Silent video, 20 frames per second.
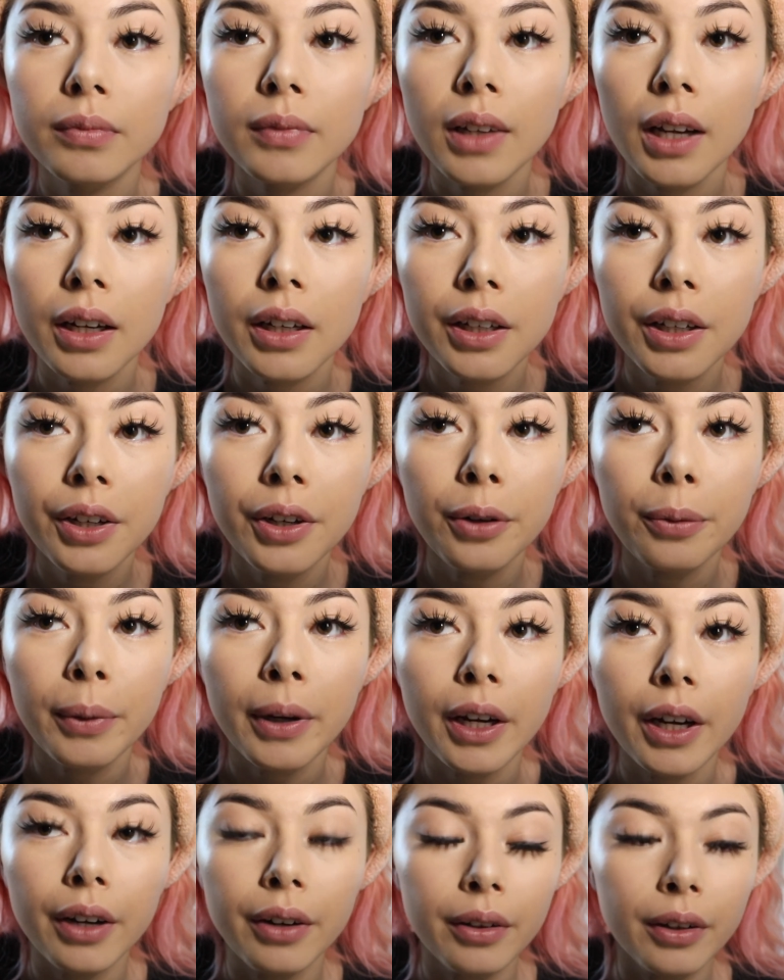I need to do my
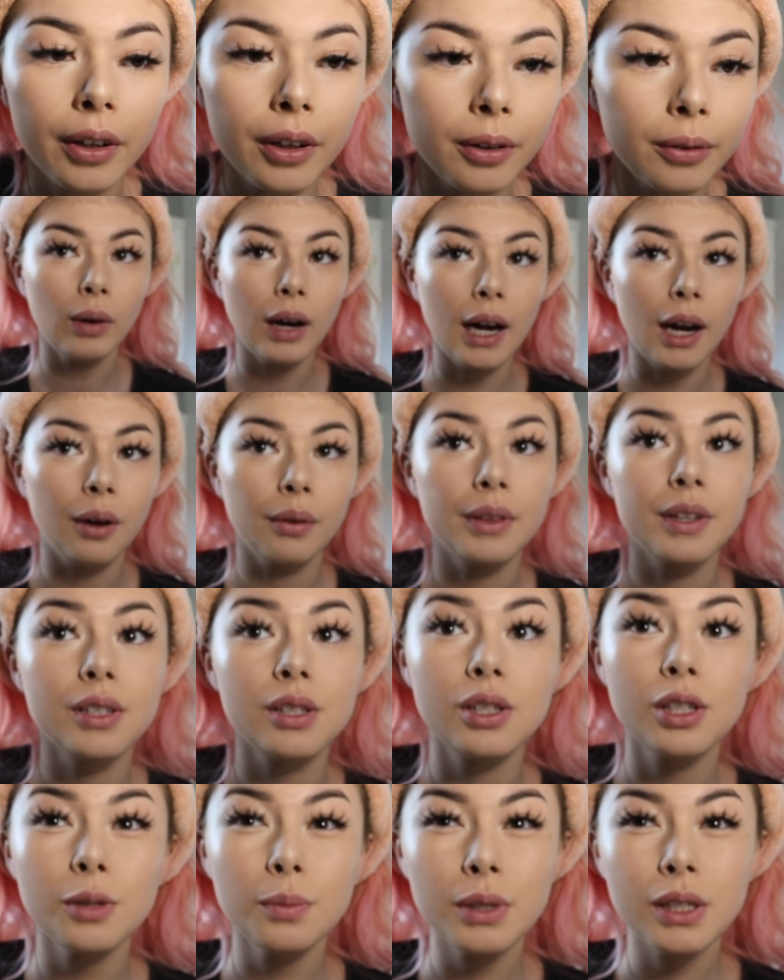hair though. Wow, this
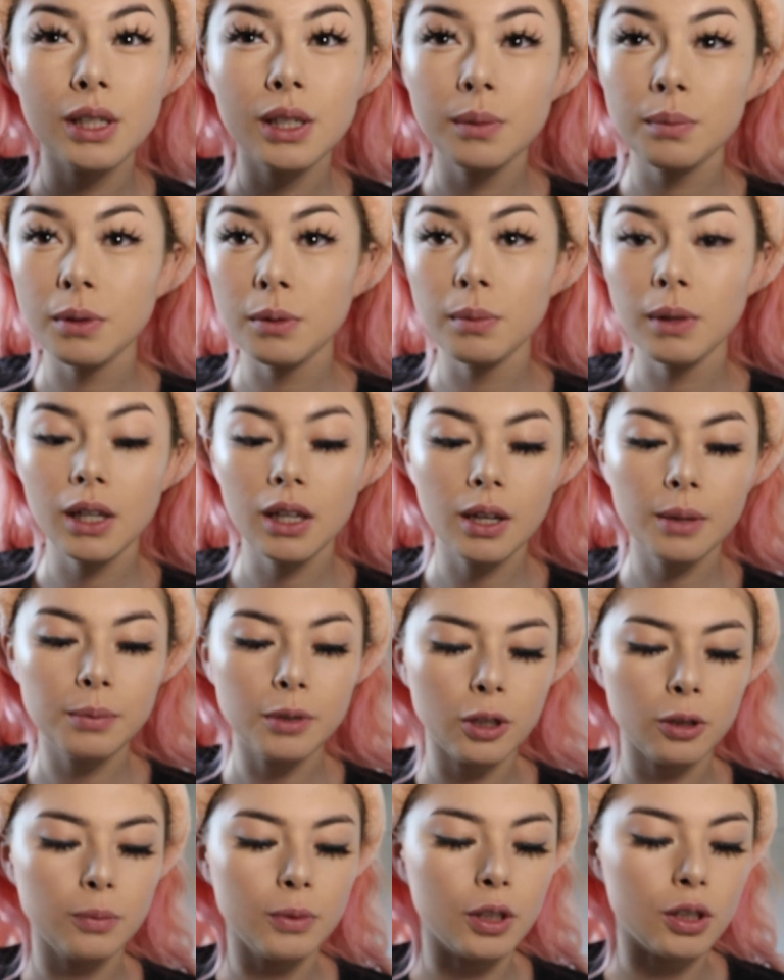super simple makeup
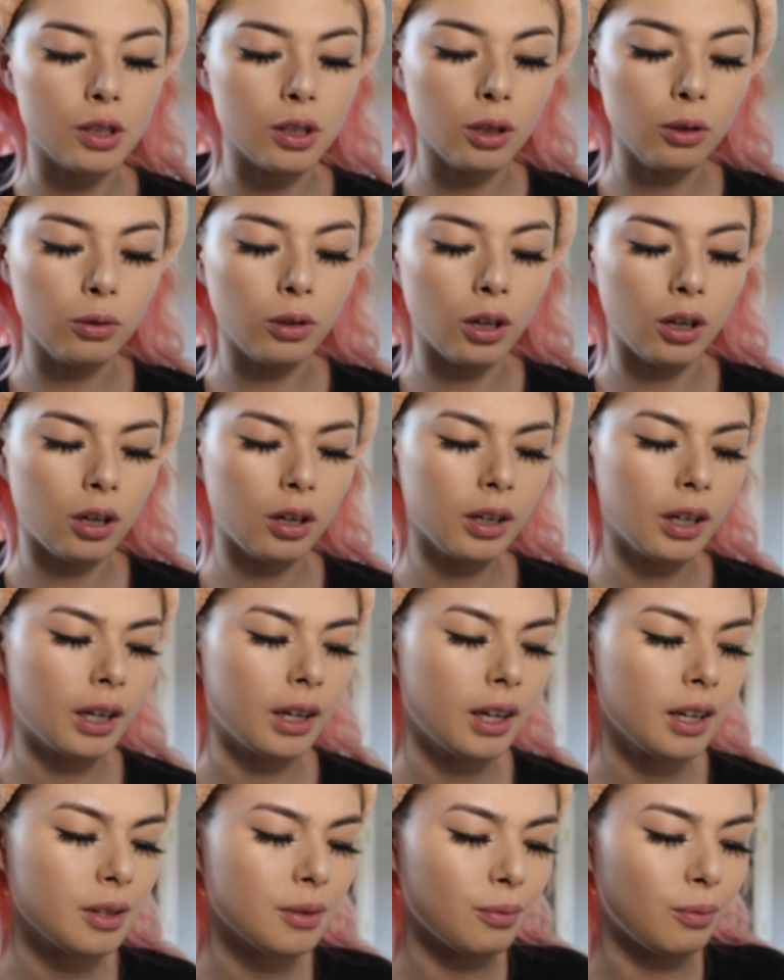took me so long. I
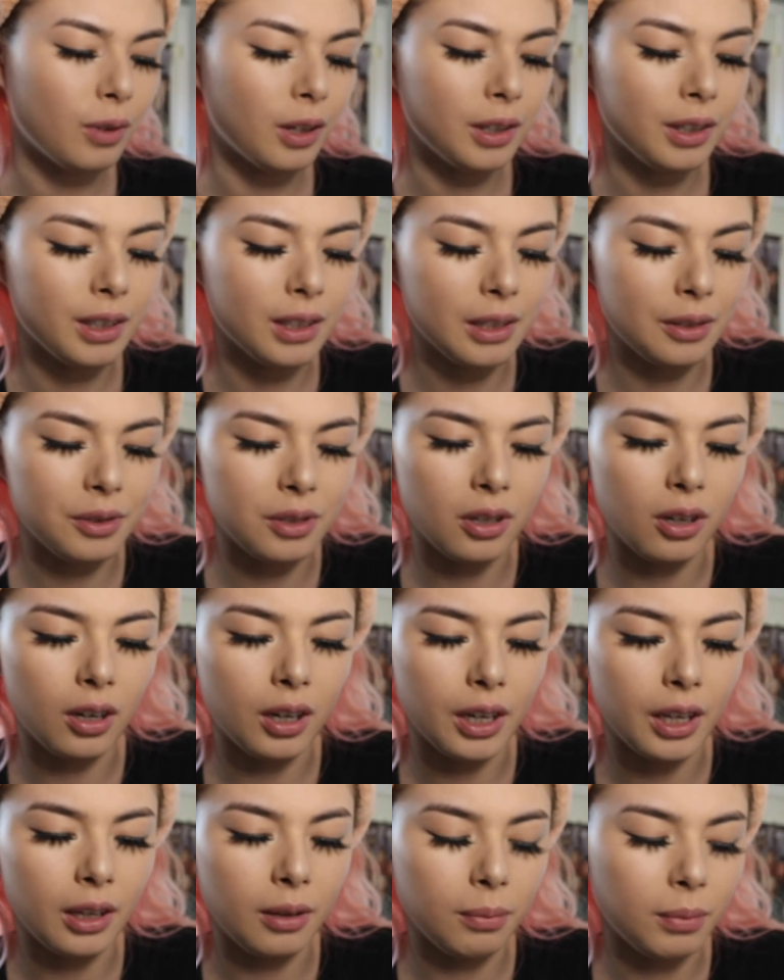guess one, because I was
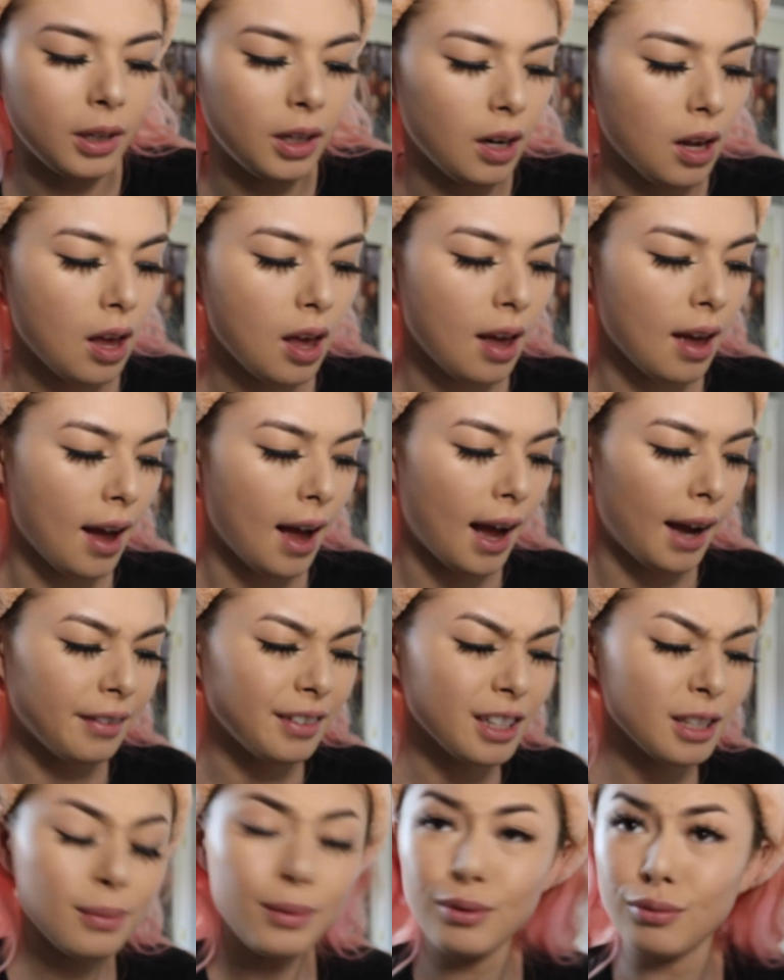talking, but I've
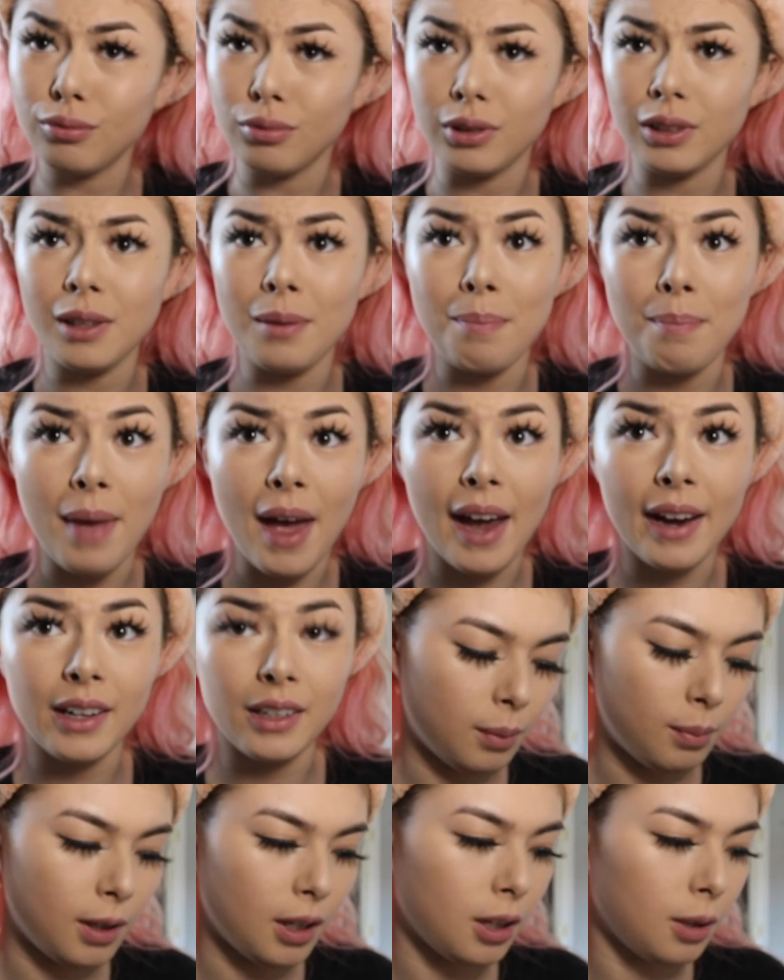just been really bad
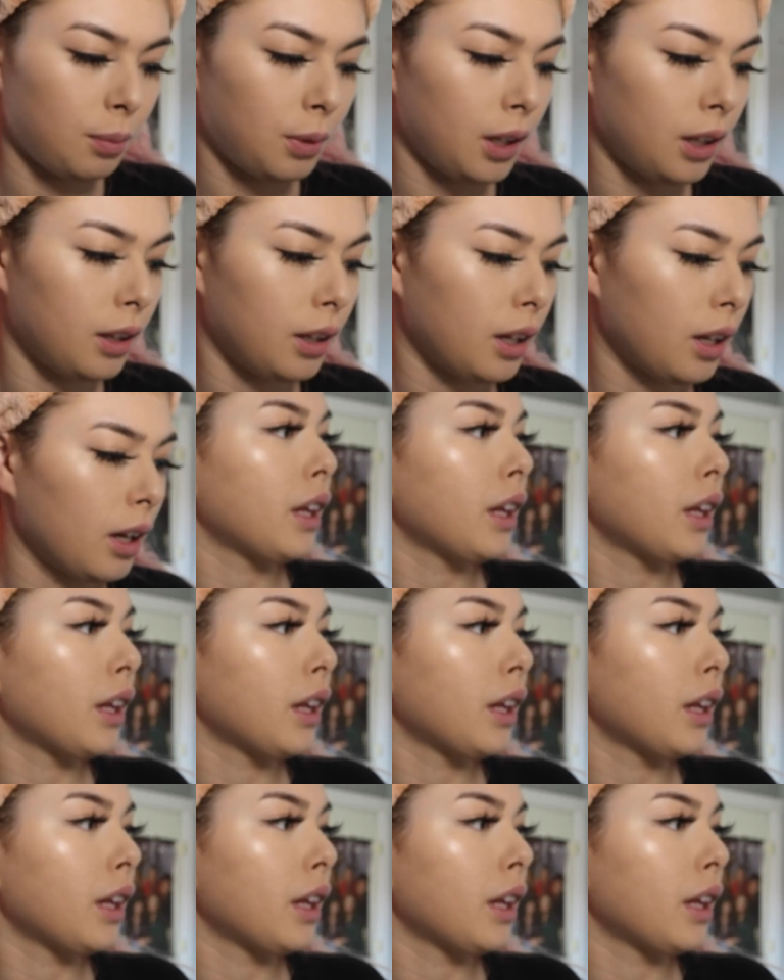at makeup lately.